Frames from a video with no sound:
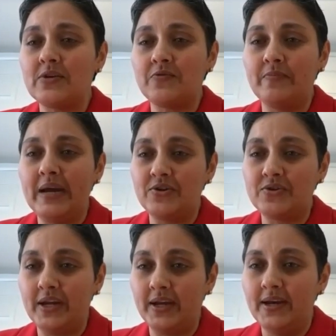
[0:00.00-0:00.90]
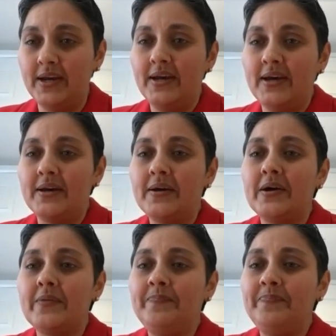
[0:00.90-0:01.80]
of mentoring.
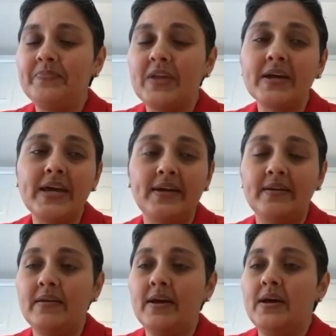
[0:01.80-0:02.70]
Um, again,